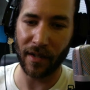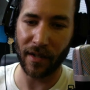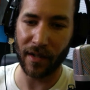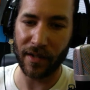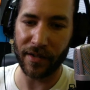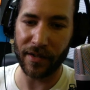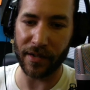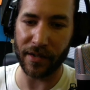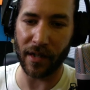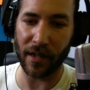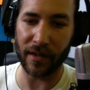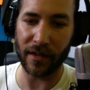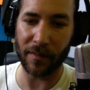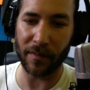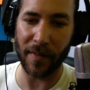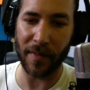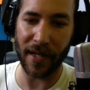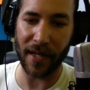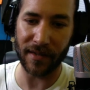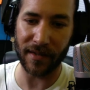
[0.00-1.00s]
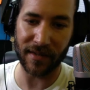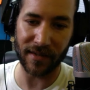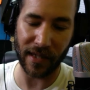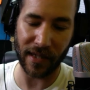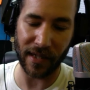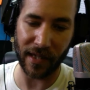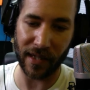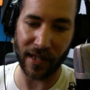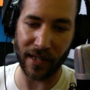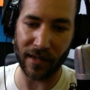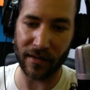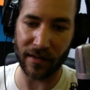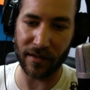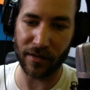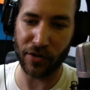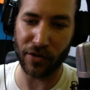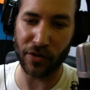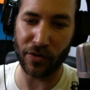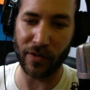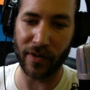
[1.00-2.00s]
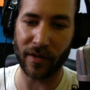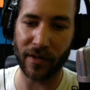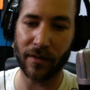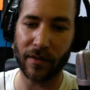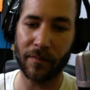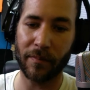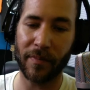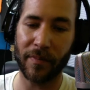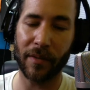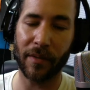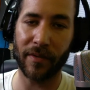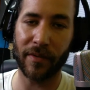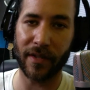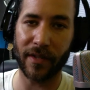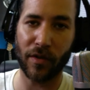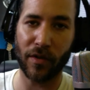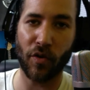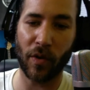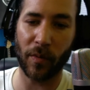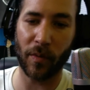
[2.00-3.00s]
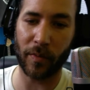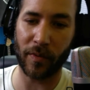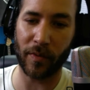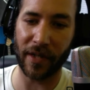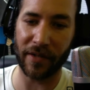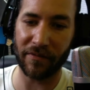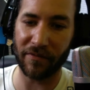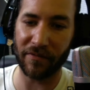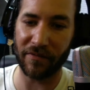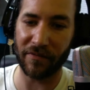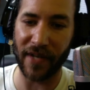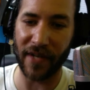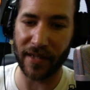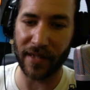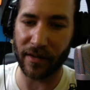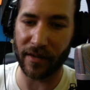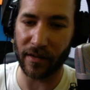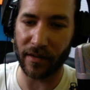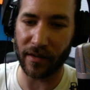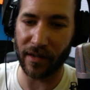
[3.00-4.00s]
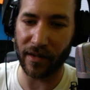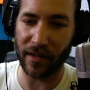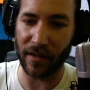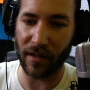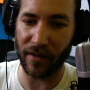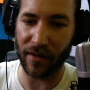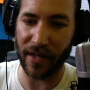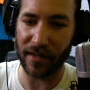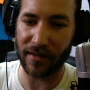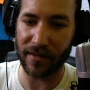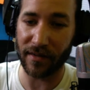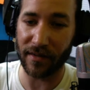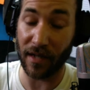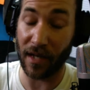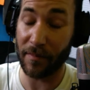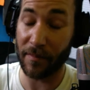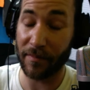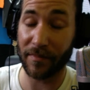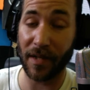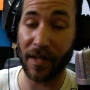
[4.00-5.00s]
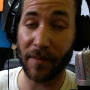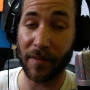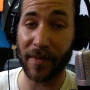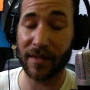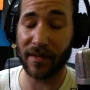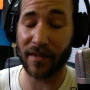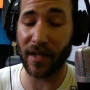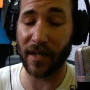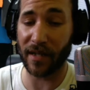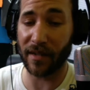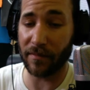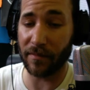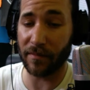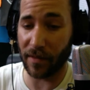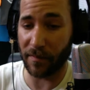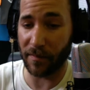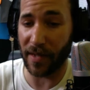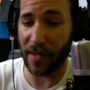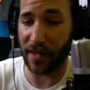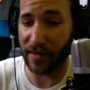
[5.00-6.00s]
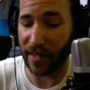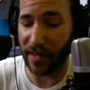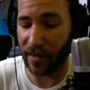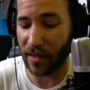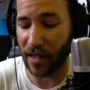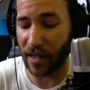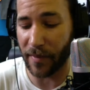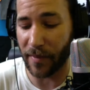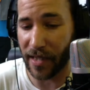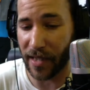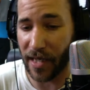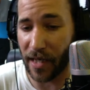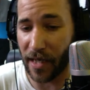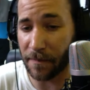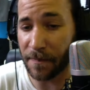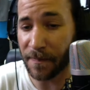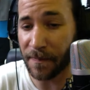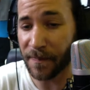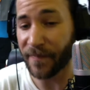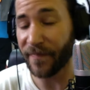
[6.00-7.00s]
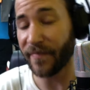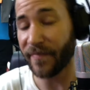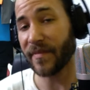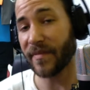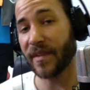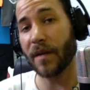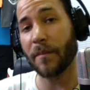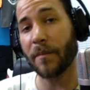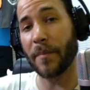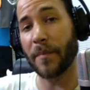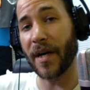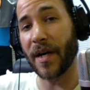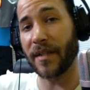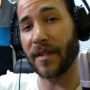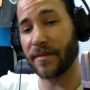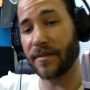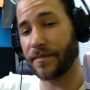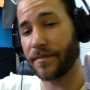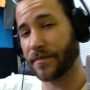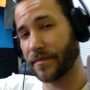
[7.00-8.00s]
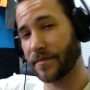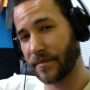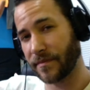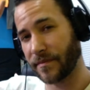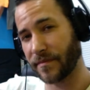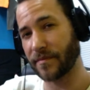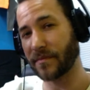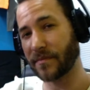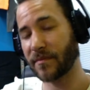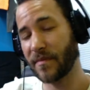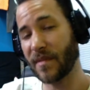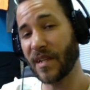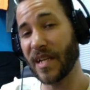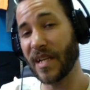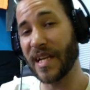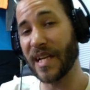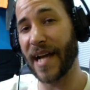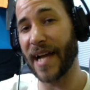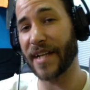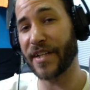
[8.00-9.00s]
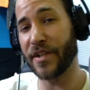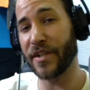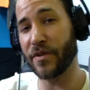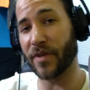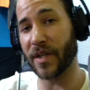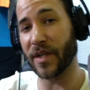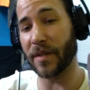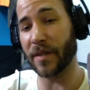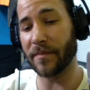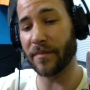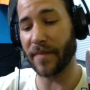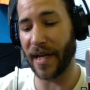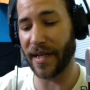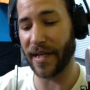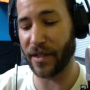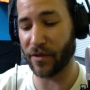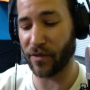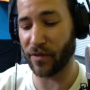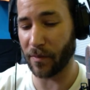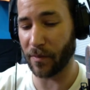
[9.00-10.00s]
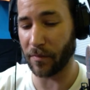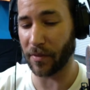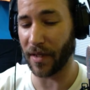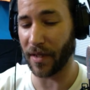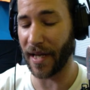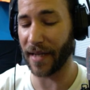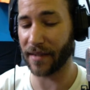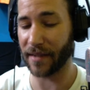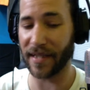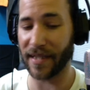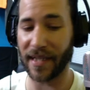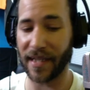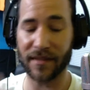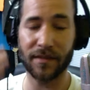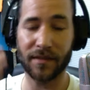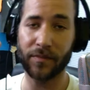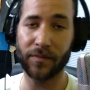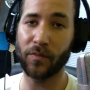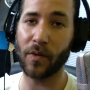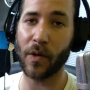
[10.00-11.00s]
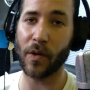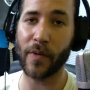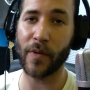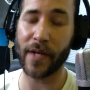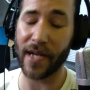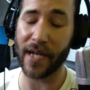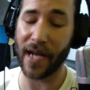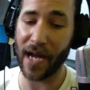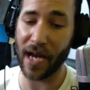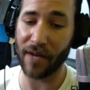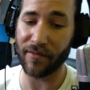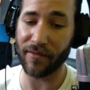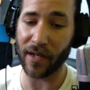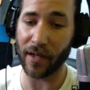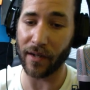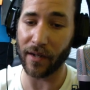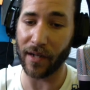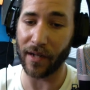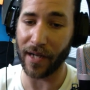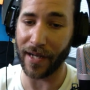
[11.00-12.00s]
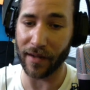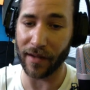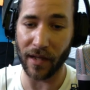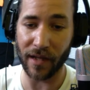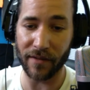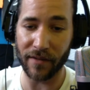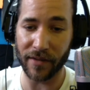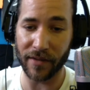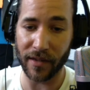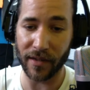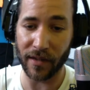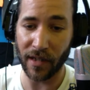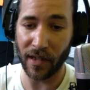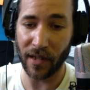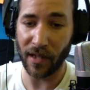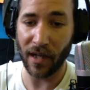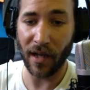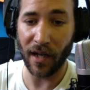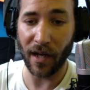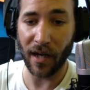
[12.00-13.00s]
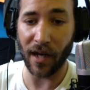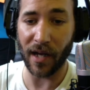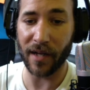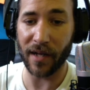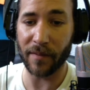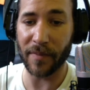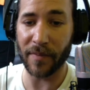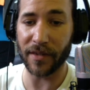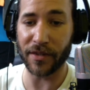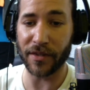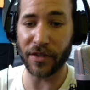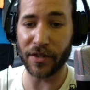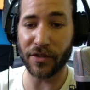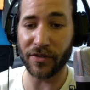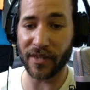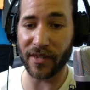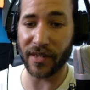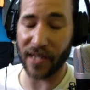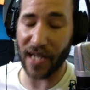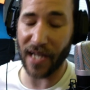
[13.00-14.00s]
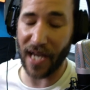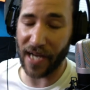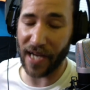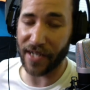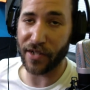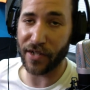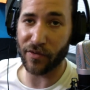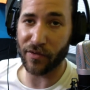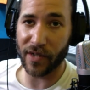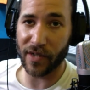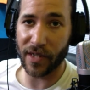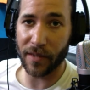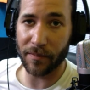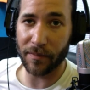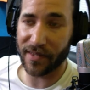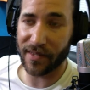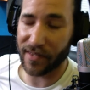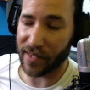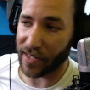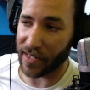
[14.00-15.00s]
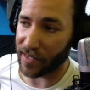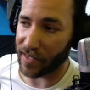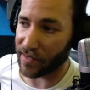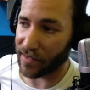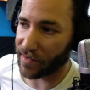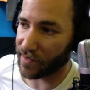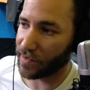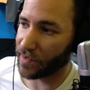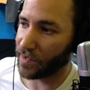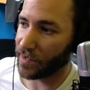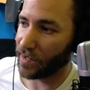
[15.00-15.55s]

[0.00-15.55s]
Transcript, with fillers: your underbase and to in, be able to incorporate vector and all that. So I'm I'm excited about that coming out. But AccuRip, AccuRip Black, that's what we have. I, I love it. I have been using AccuRip since